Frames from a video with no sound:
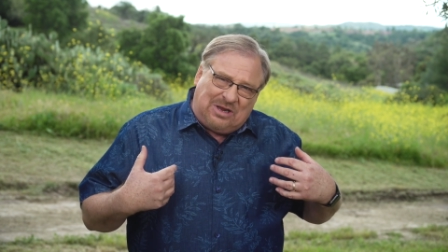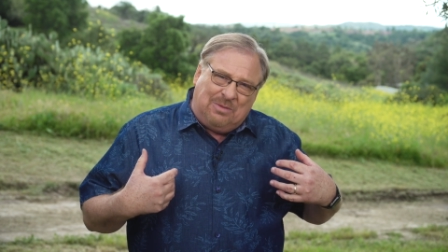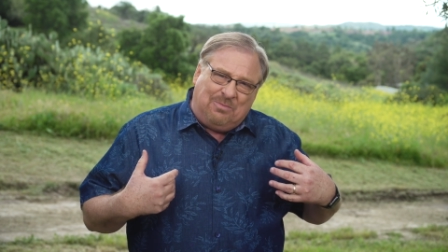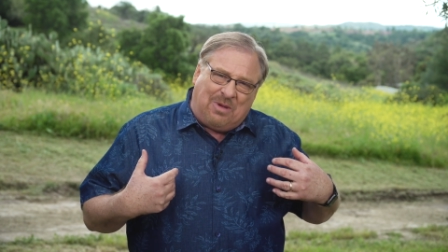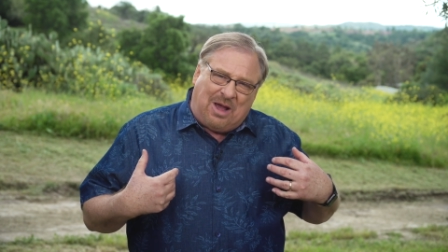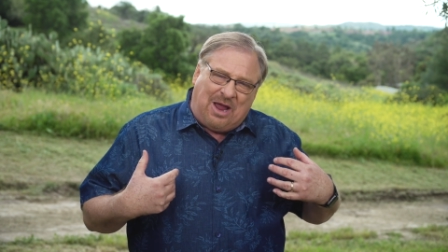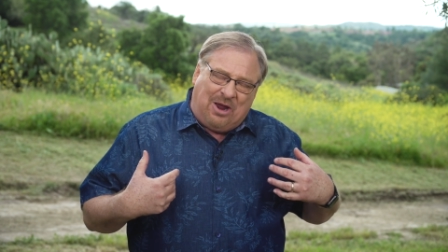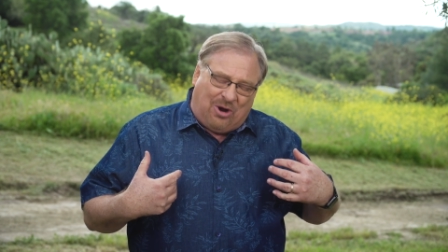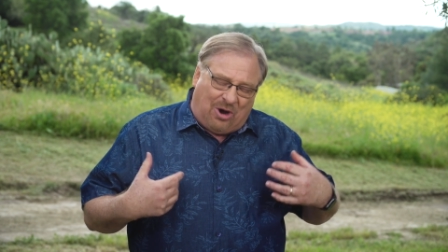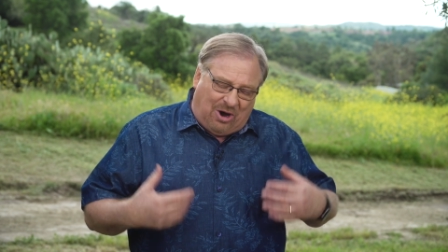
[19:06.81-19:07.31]
in
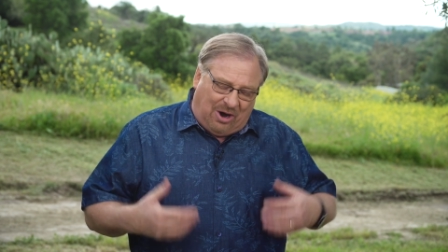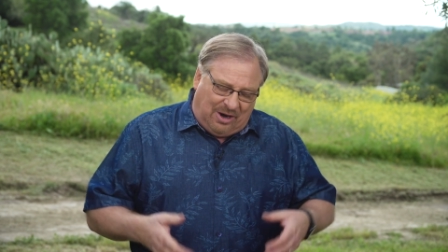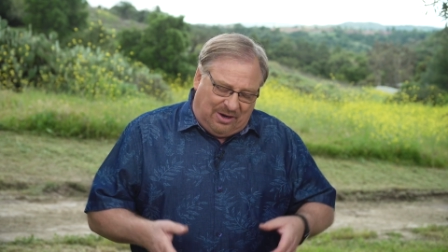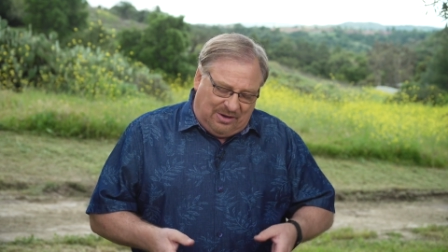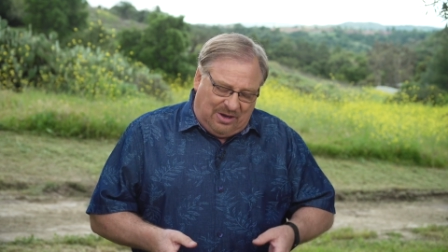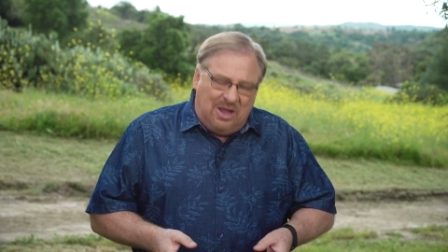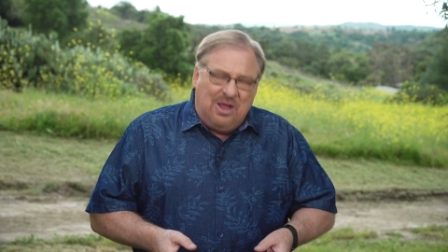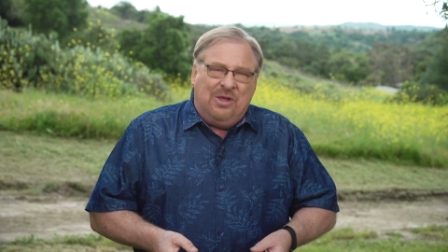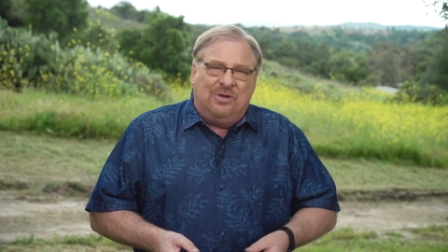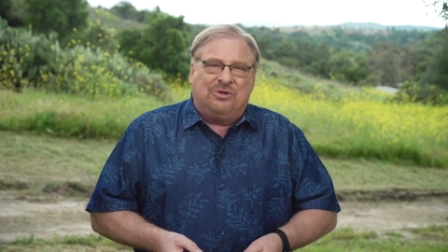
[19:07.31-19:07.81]
my
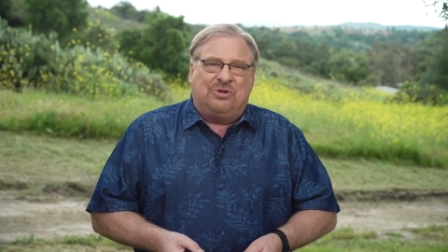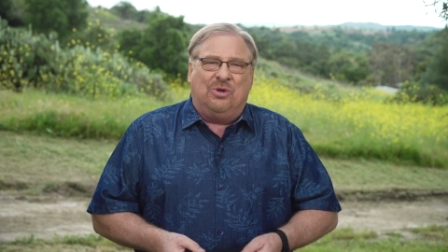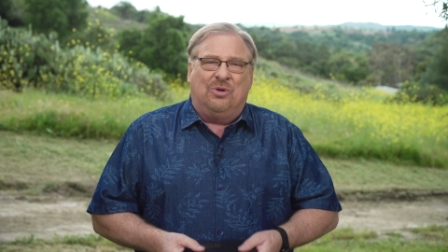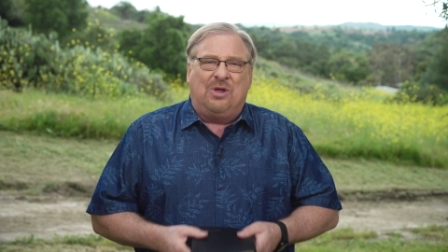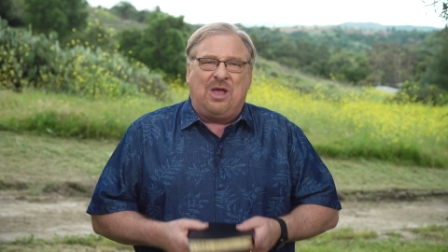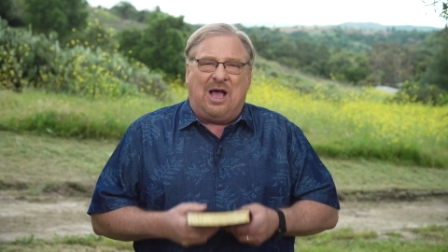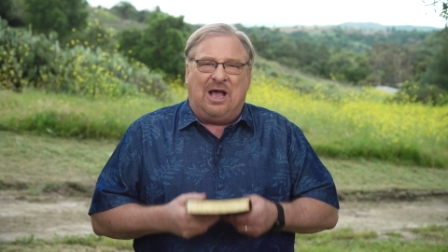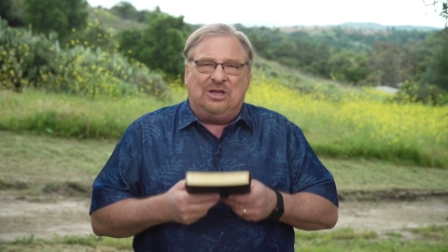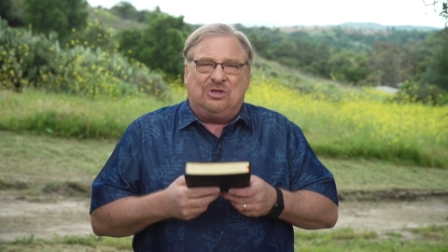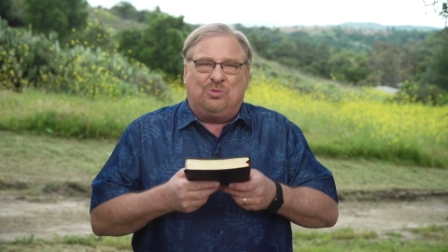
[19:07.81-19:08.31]
heart so
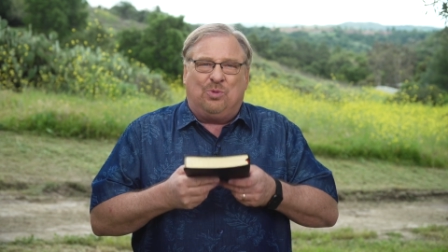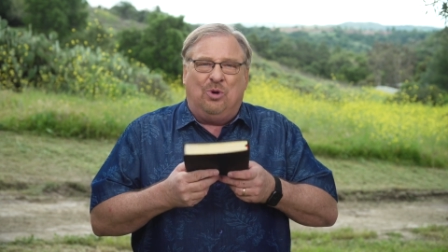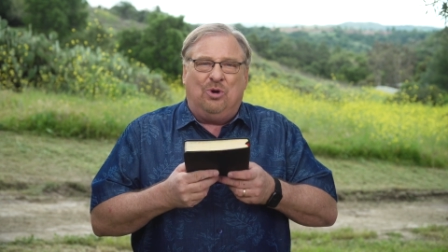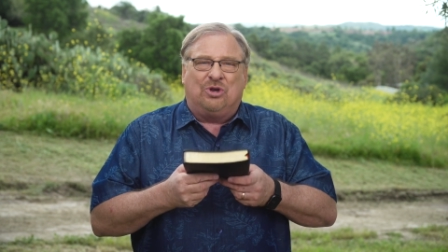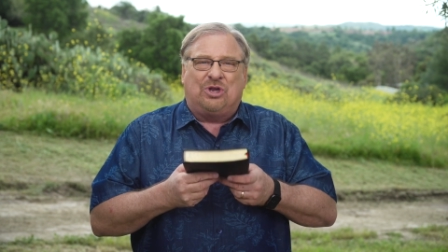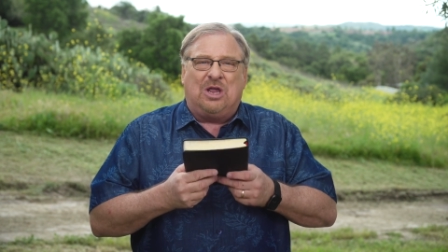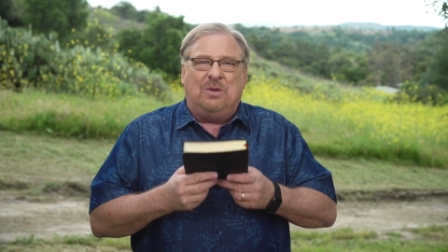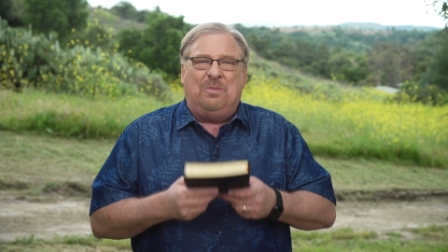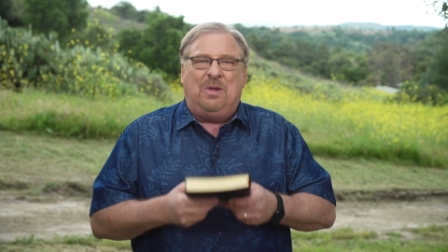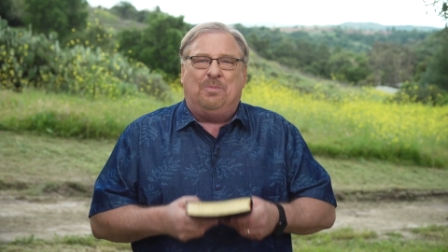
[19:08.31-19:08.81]
God's
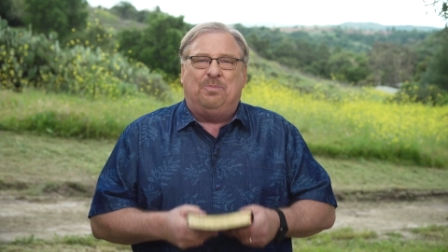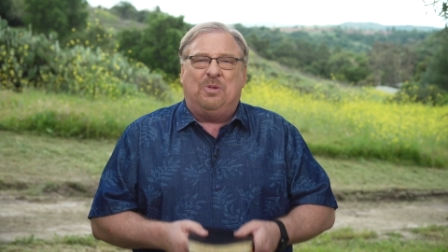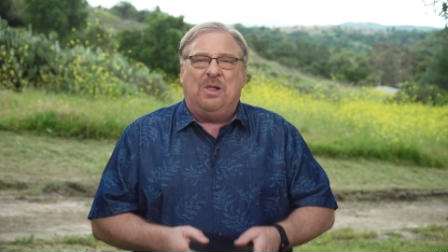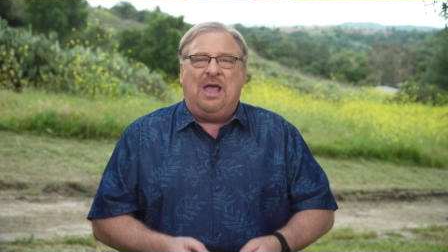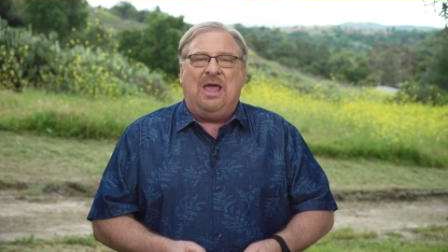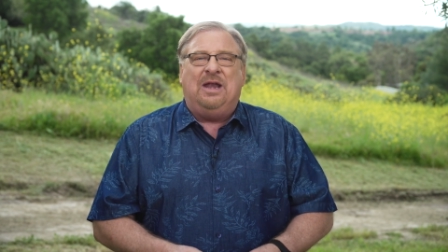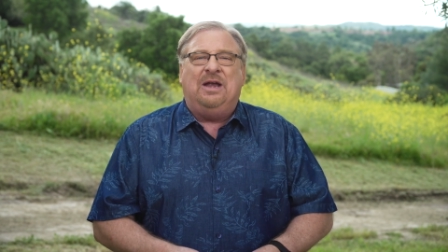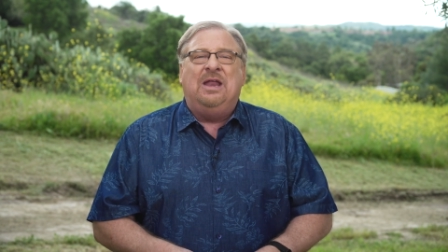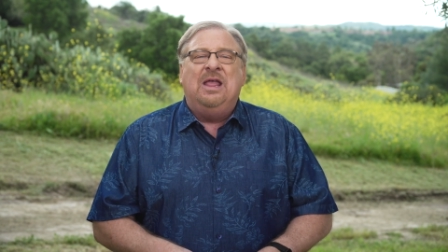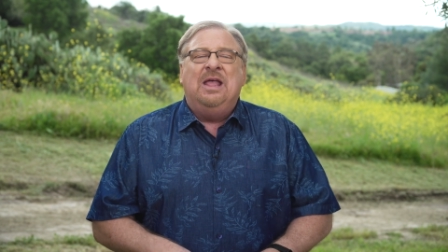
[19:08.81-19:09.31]
word can be
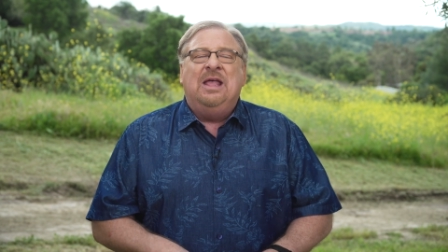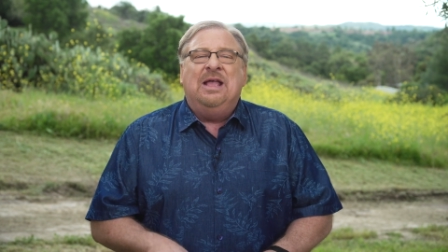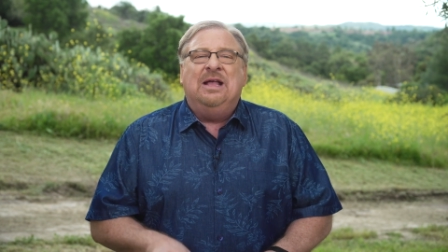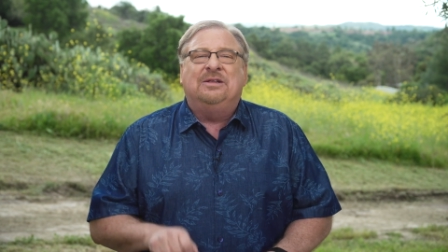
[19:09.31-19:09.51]
planted.